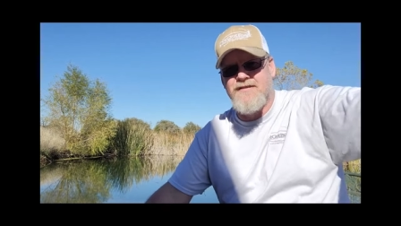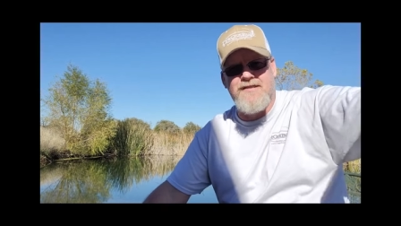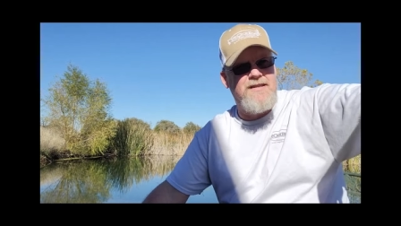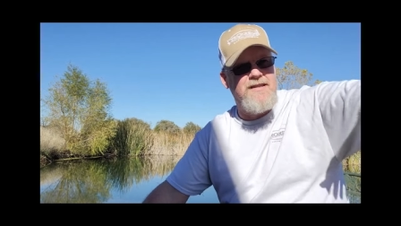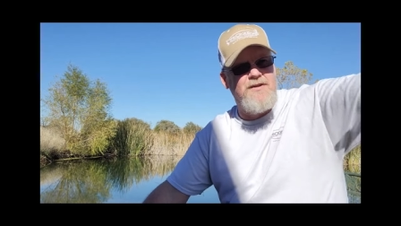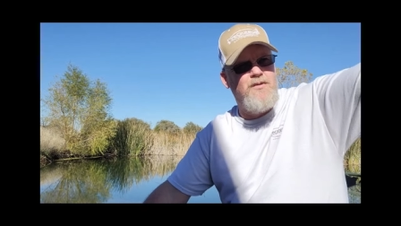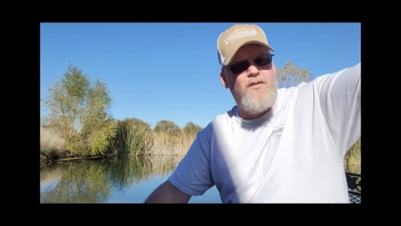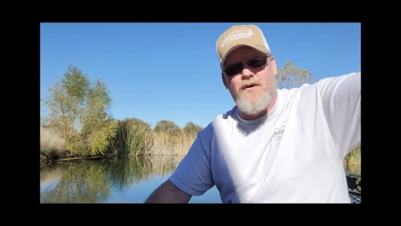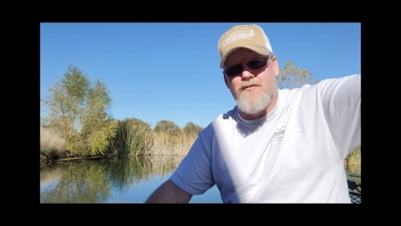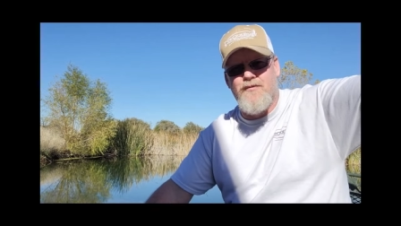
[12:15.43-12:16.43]
Just a little
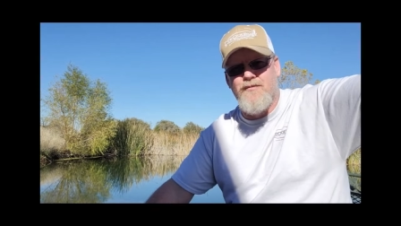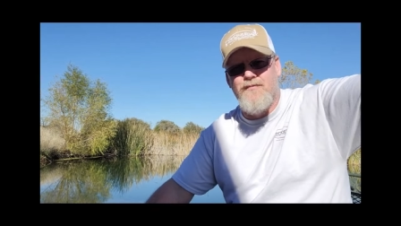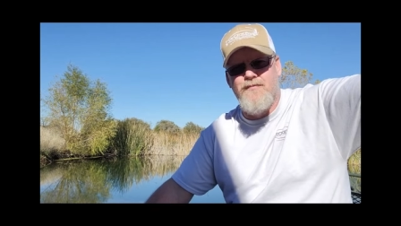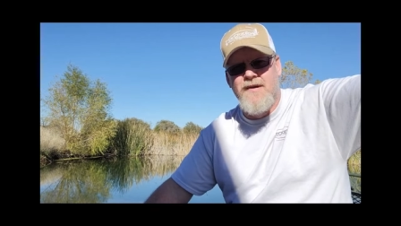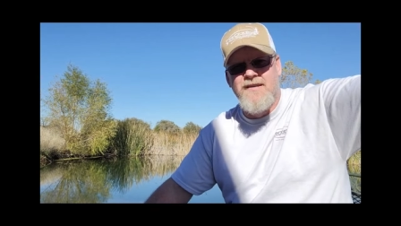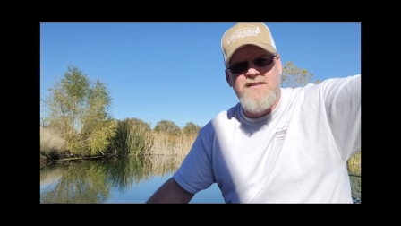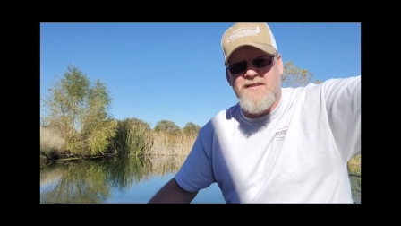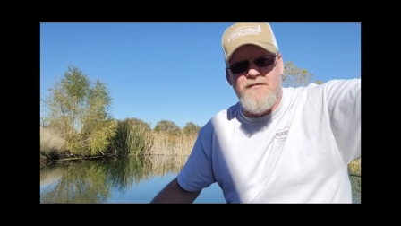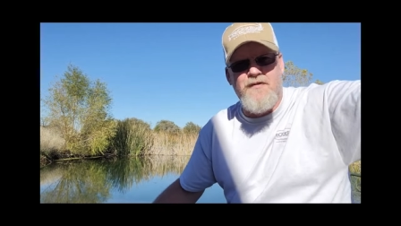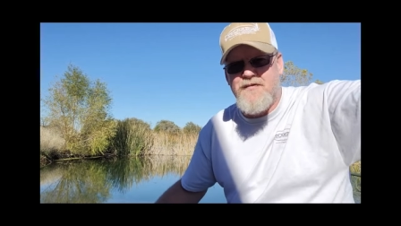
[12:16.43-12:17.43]
one room,
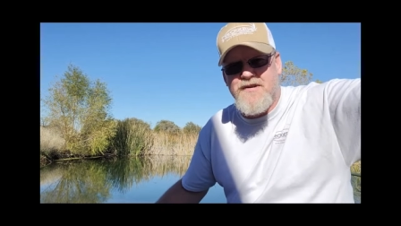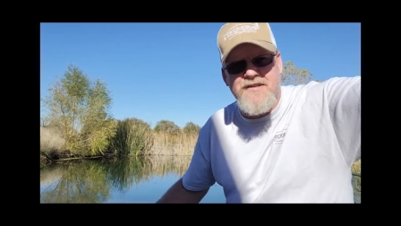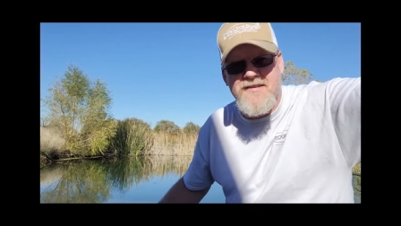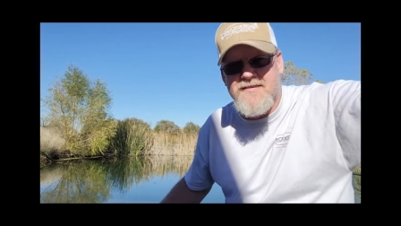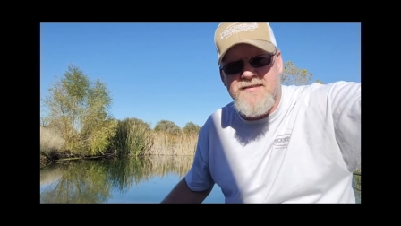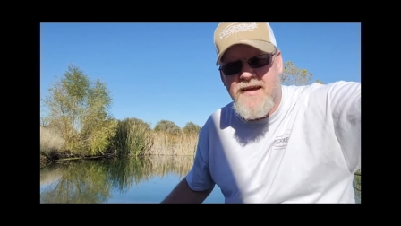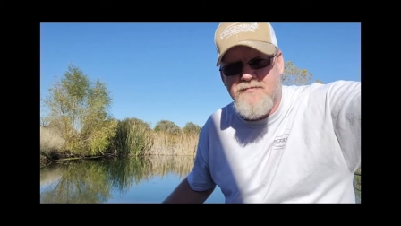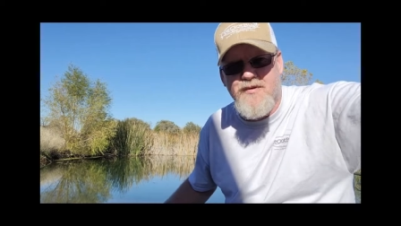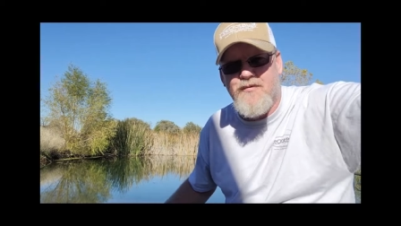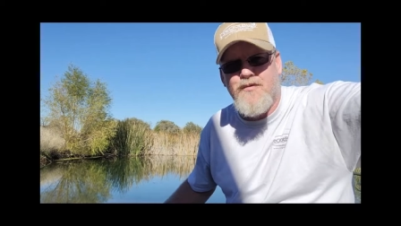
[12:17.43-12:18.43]
self-efficient
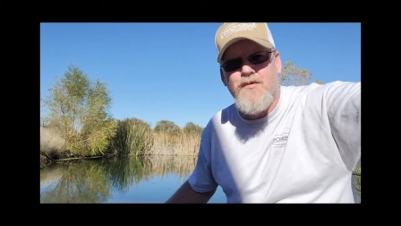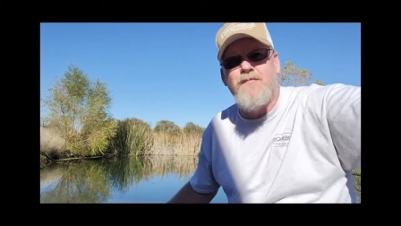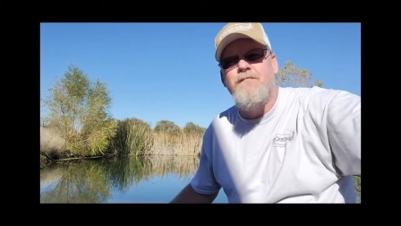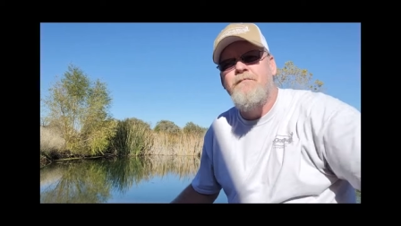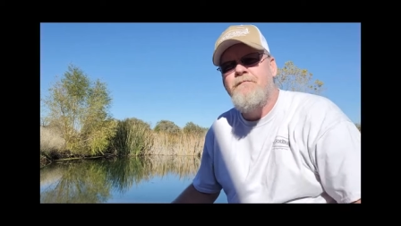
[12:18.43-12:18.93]
type little room.